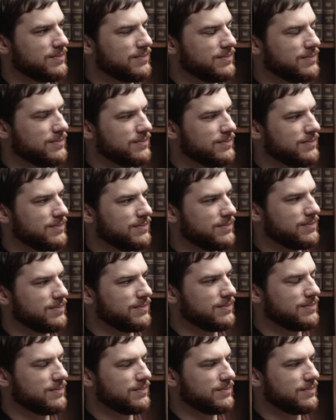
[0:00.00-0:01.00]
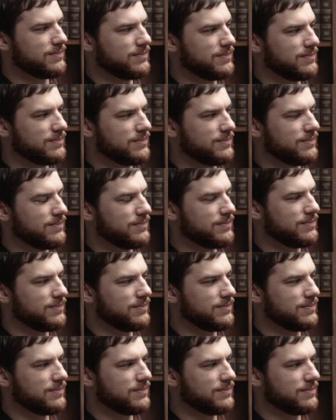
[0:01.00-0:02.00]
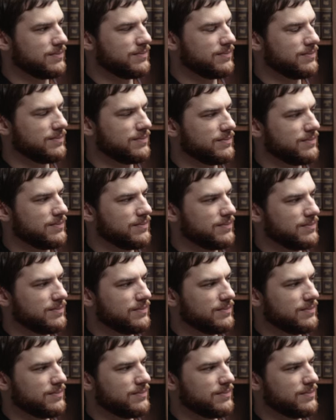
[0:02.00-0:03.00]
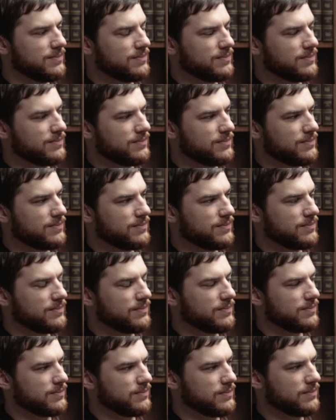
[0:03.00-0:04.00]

[no speech]